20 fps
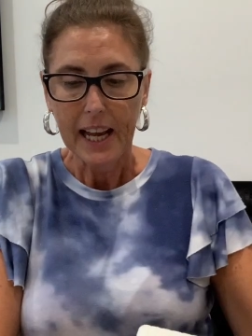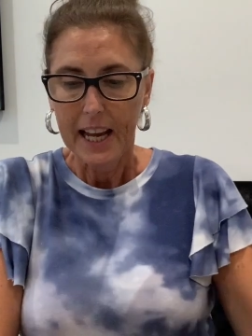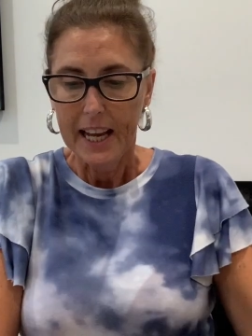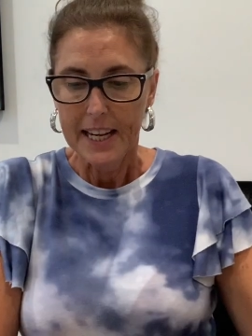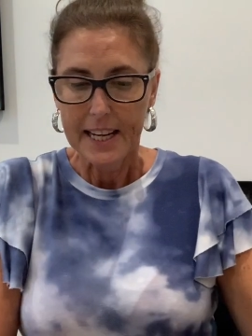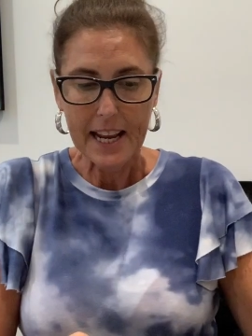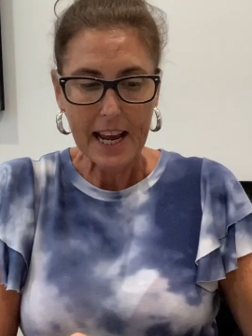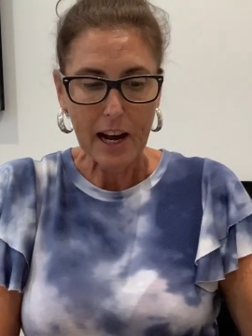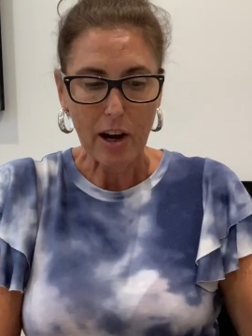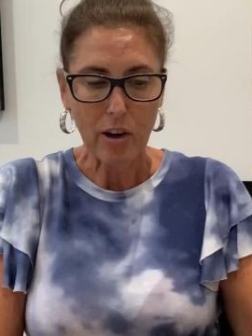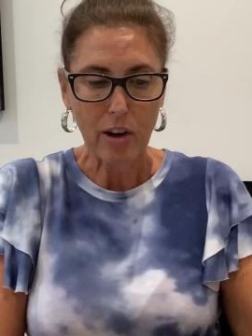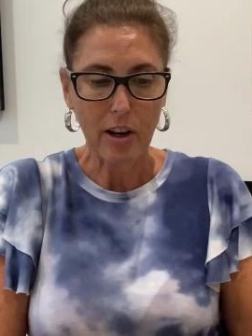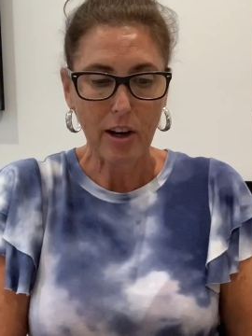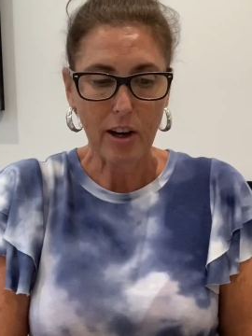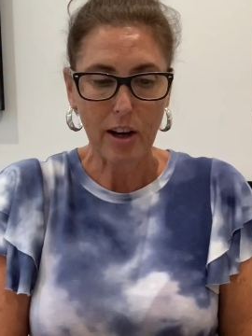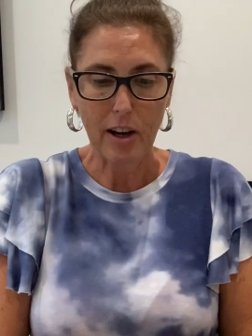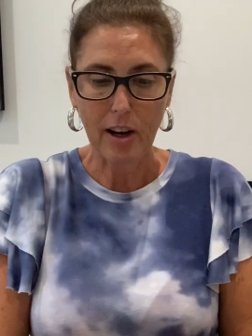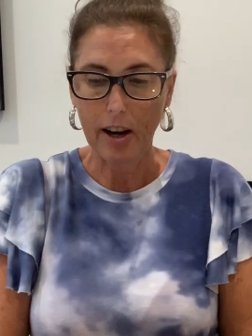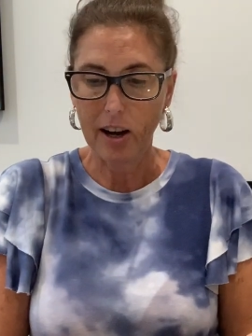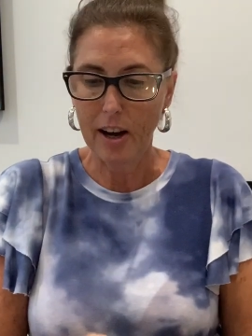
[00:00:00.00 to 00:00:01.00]
Now,
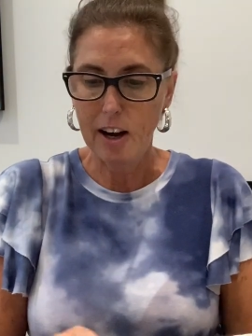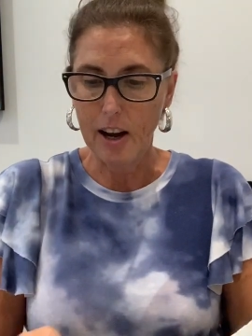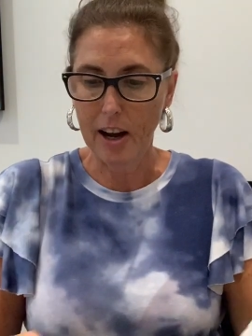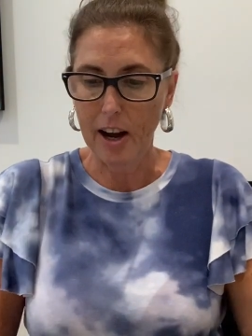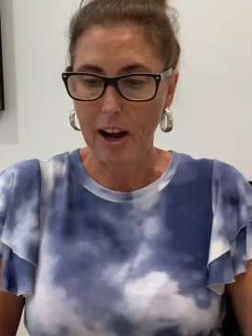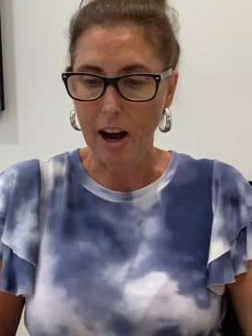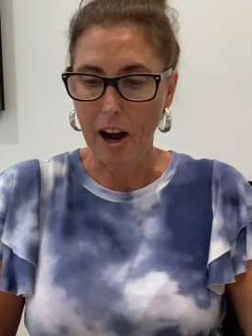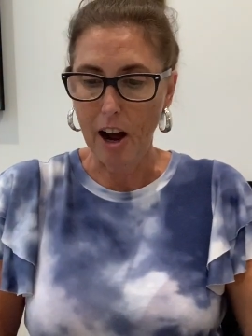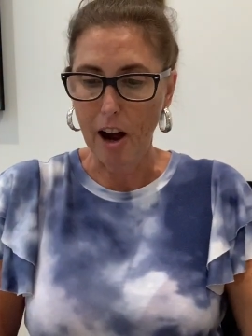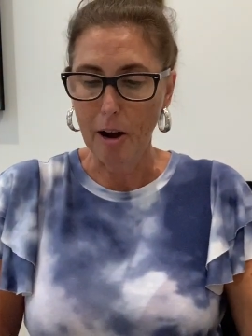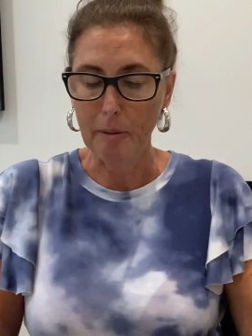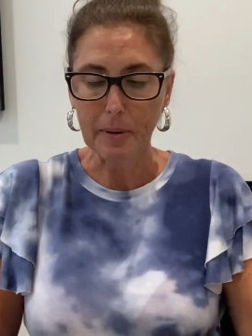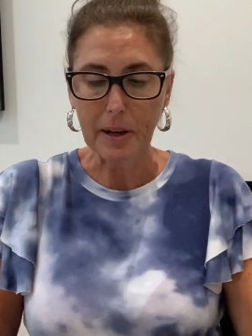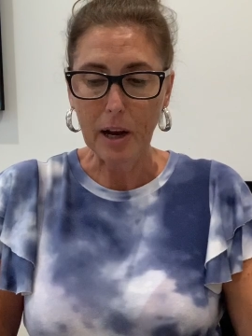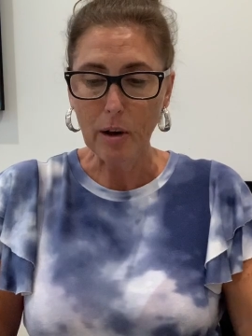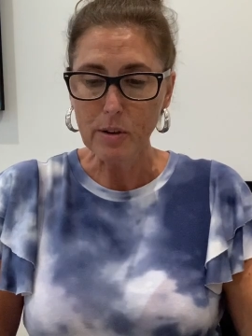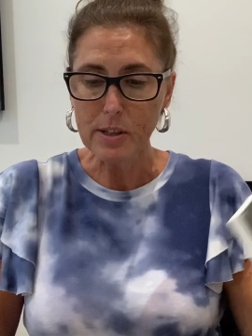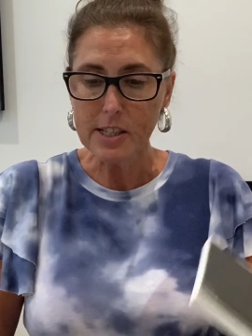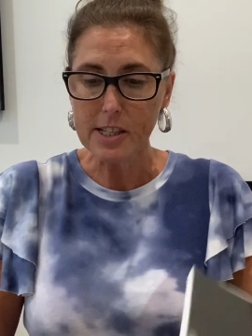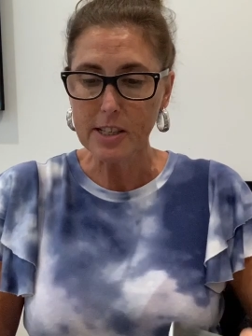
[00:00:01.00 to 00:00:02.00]
I'm
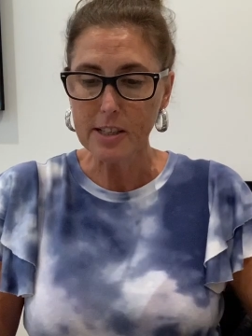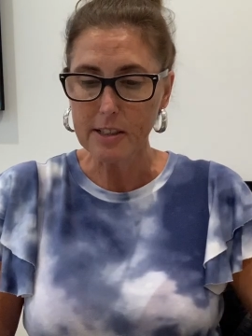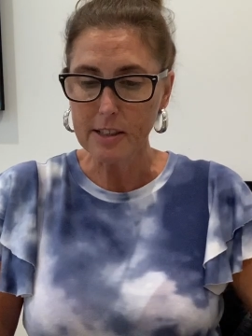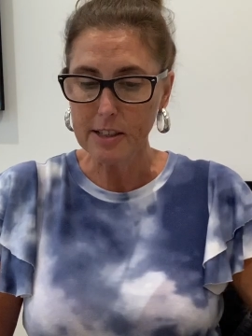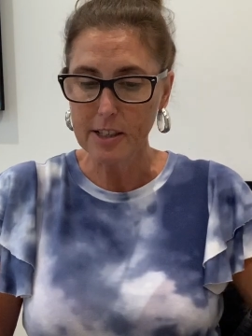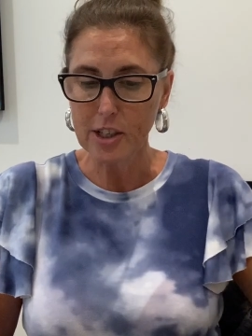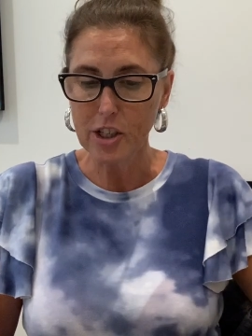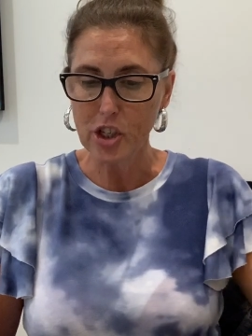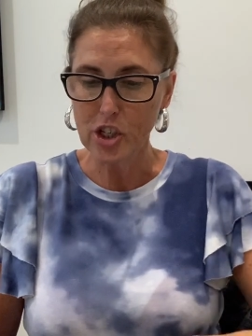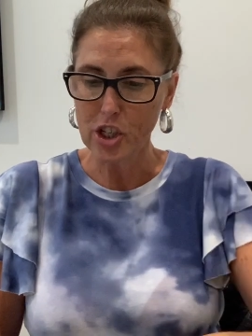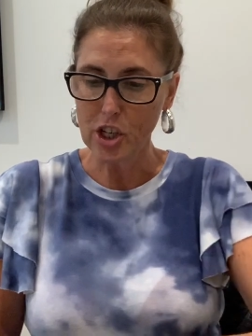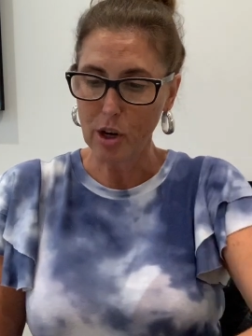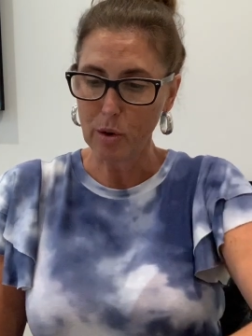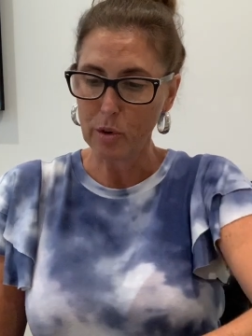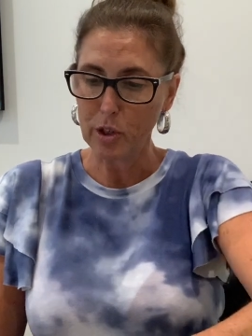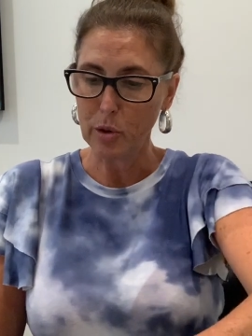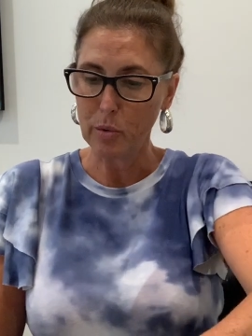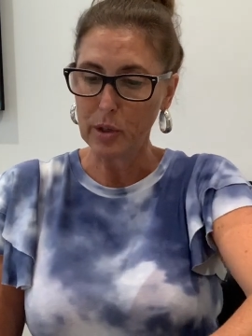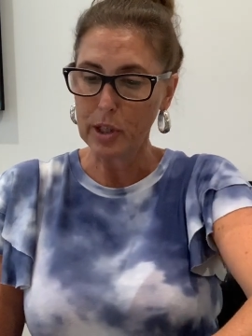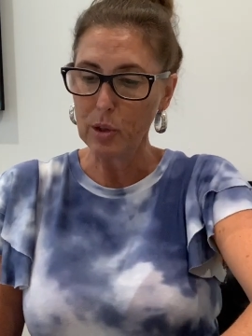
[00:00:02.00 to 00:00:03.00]
going to show
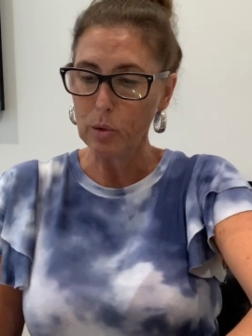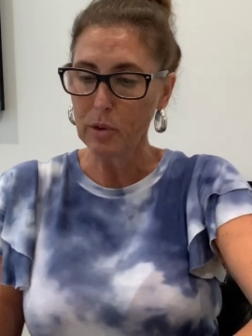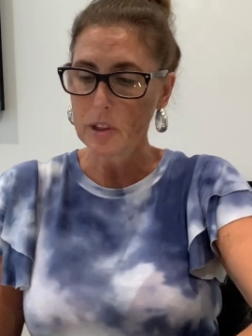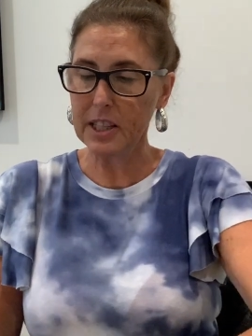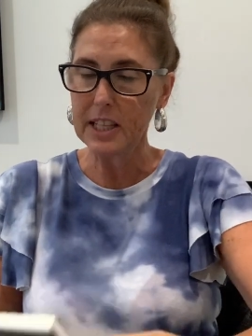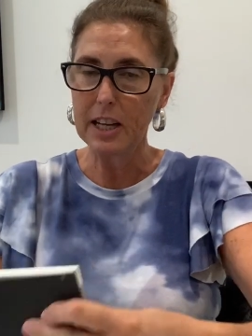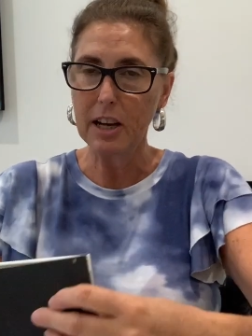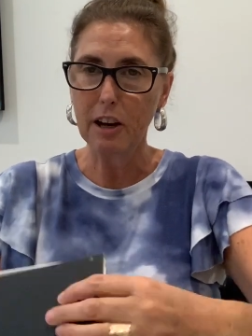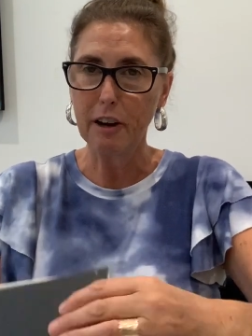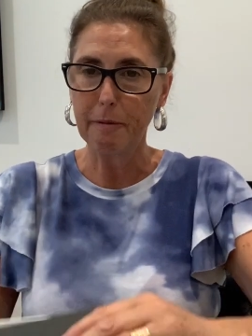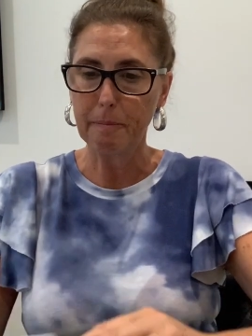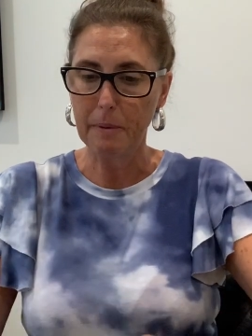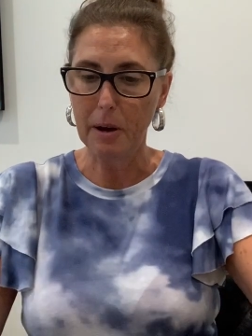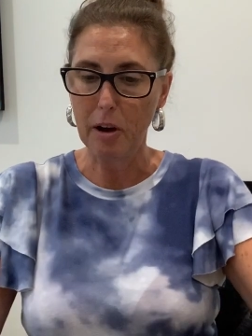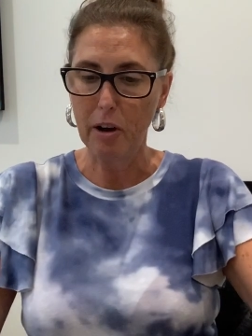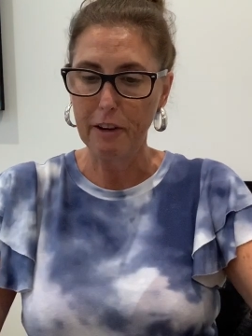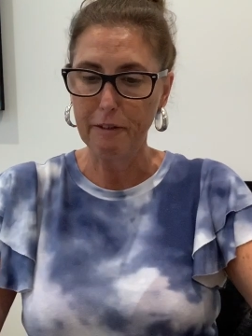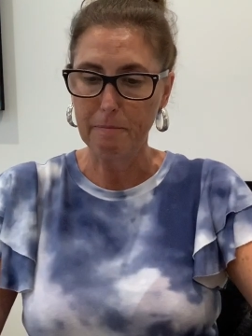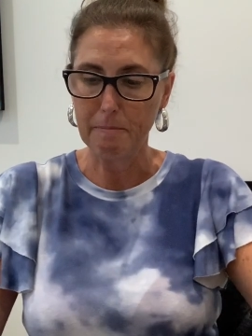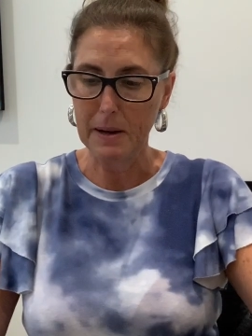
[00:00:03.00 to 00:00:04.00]
you a little thing
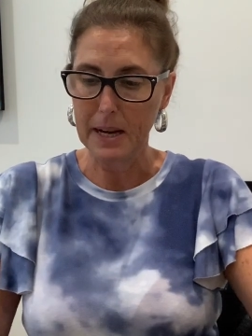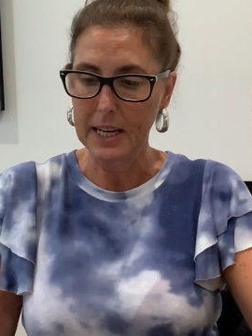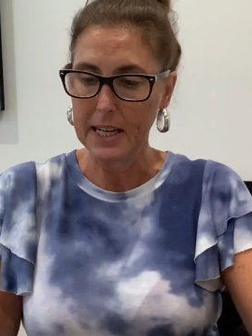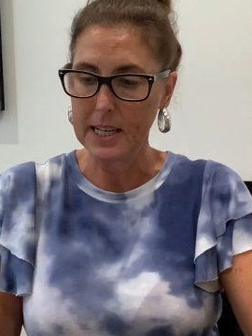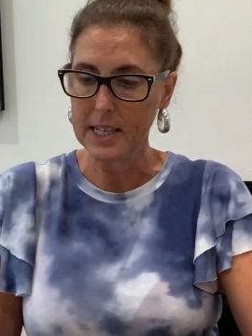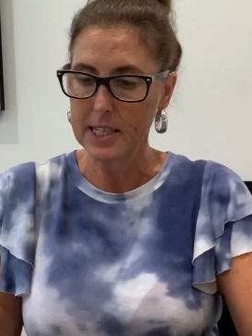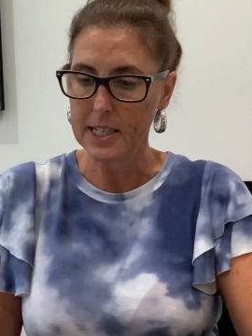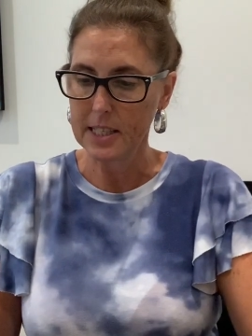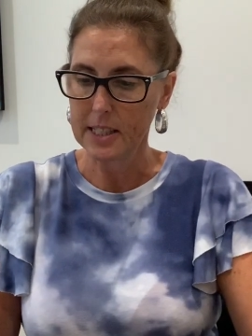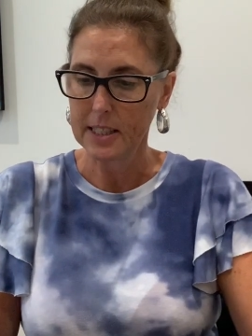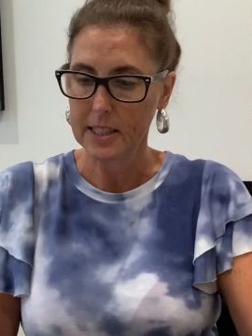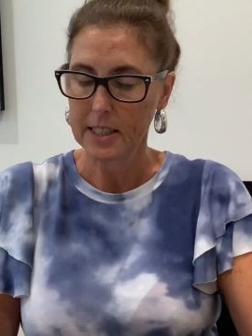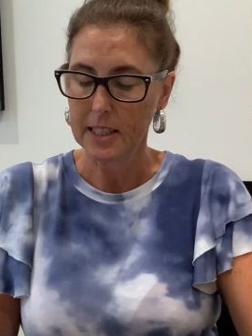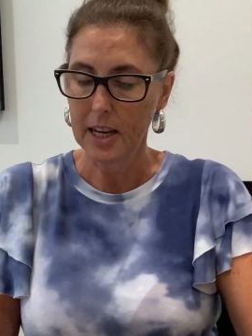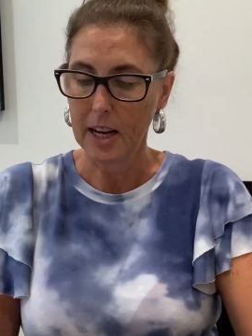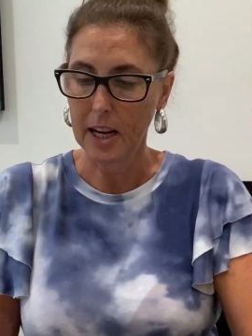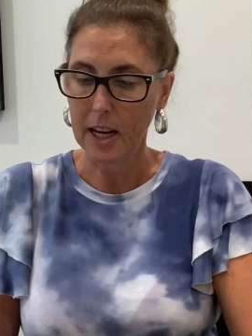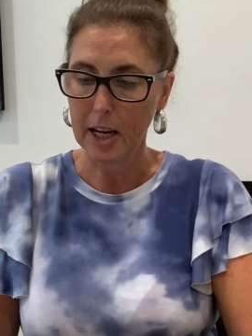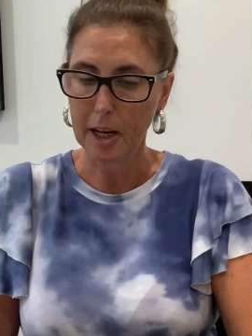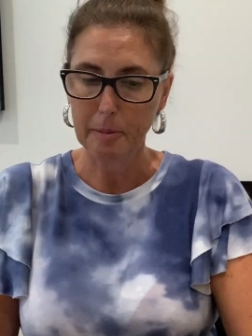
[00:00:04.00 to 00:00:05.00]
I've made
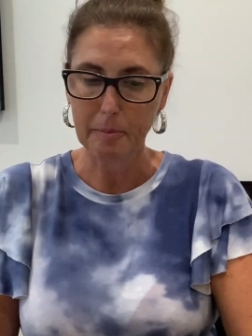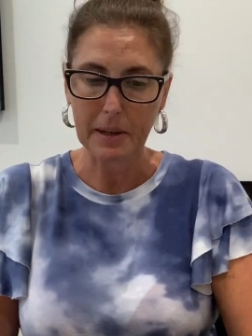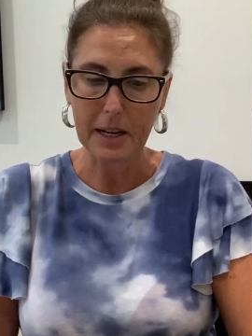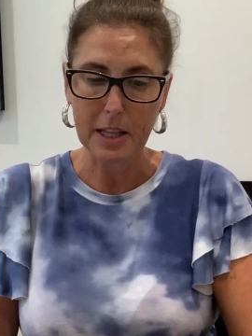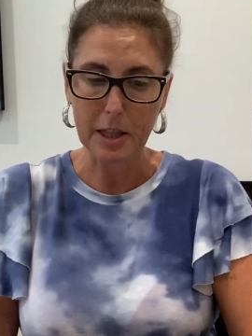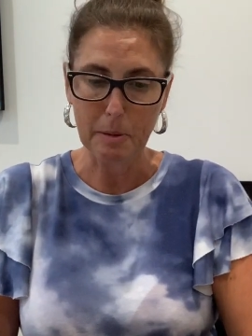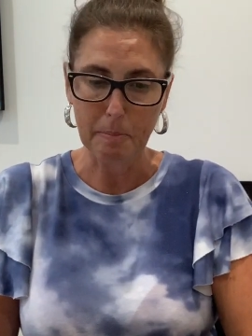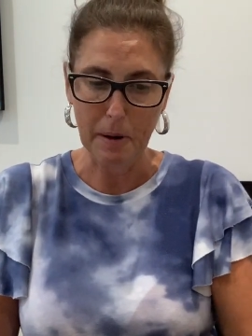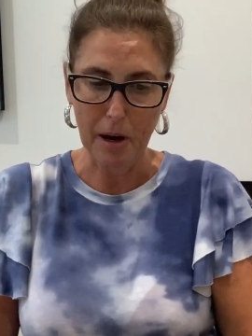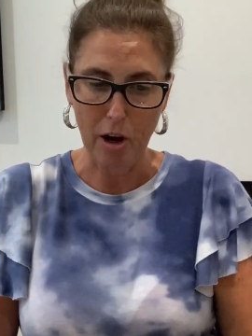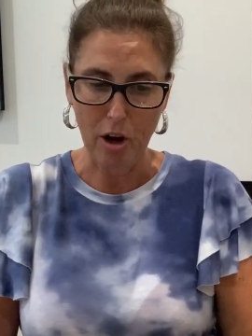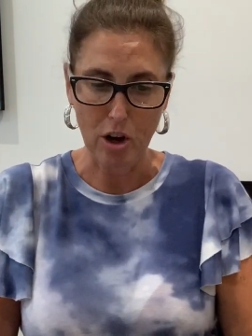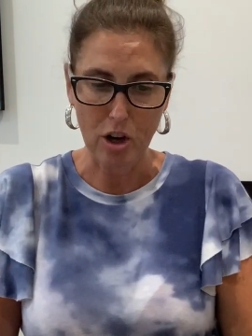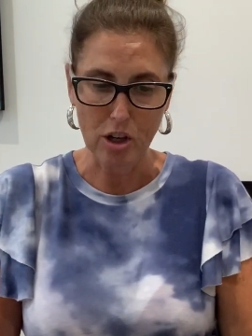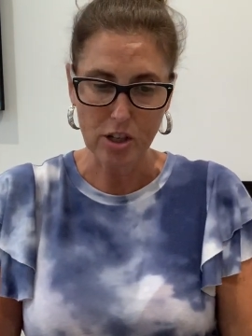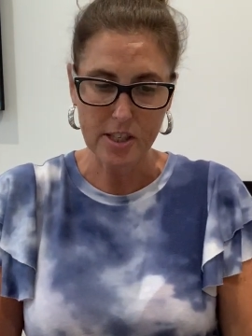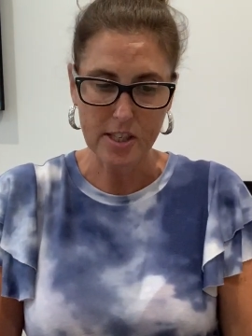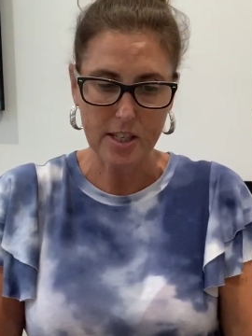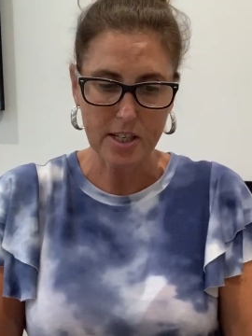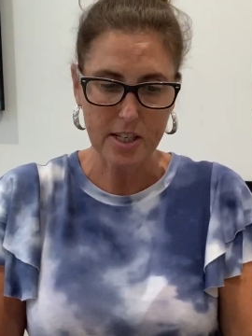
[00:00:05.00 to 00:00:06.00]
in the
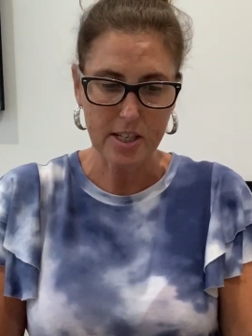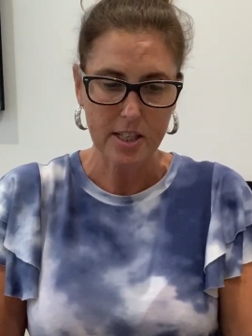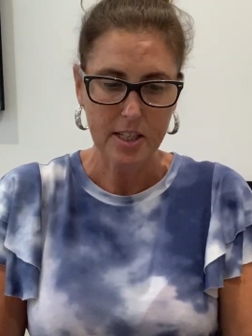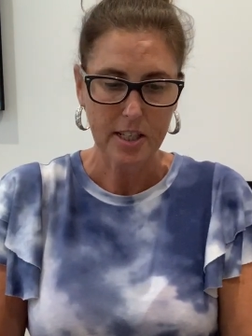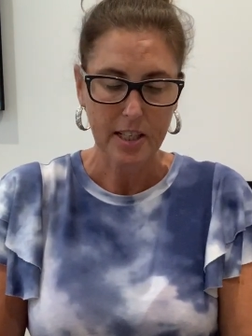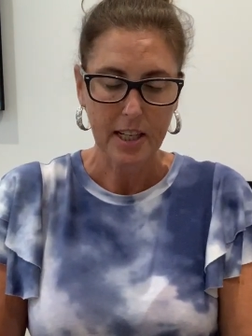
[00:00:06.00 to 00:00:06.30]
past.